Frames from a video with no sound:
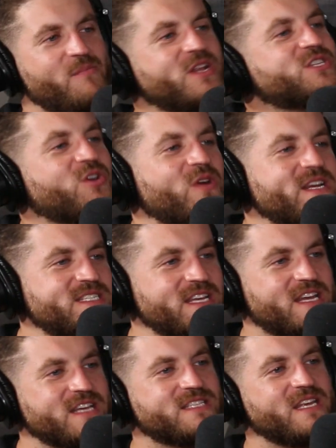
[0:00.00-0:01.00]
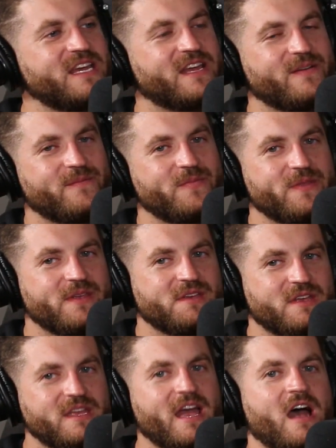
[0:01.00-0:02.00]
but it's crazy. Cause like,
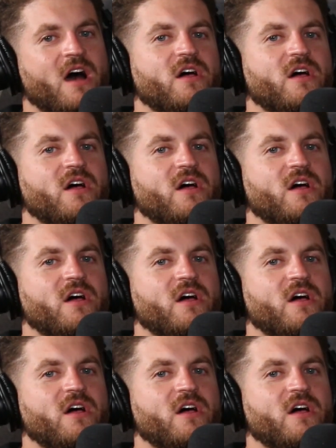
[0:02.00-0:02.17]
yeah,